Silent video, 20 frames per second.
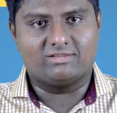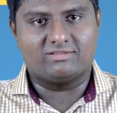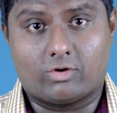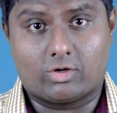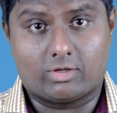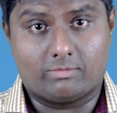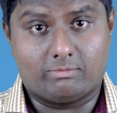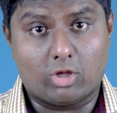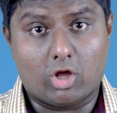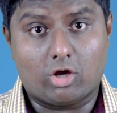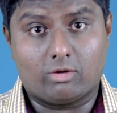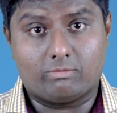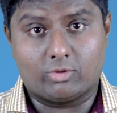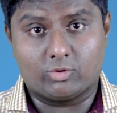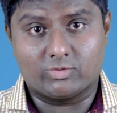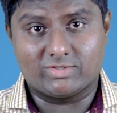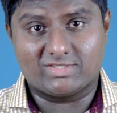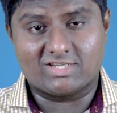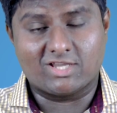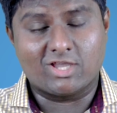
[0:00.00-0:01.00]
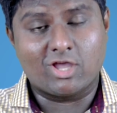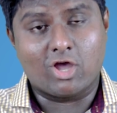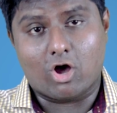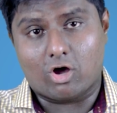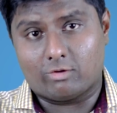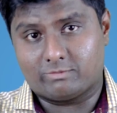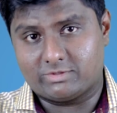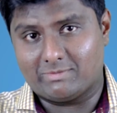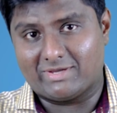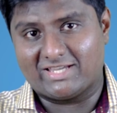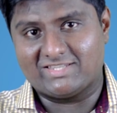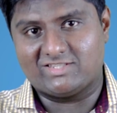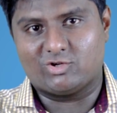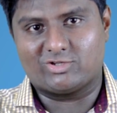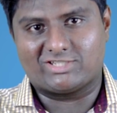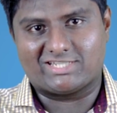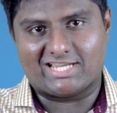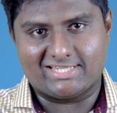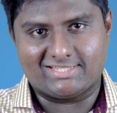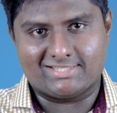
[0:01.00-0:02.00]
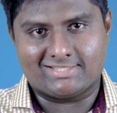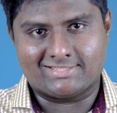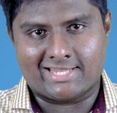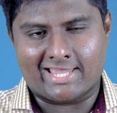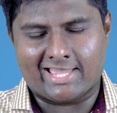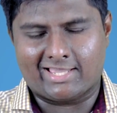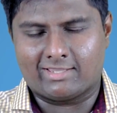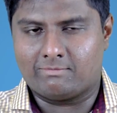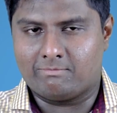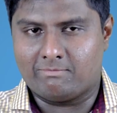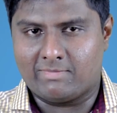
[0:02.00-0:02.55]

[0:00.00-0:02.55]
For a blog post, optimize your title tag,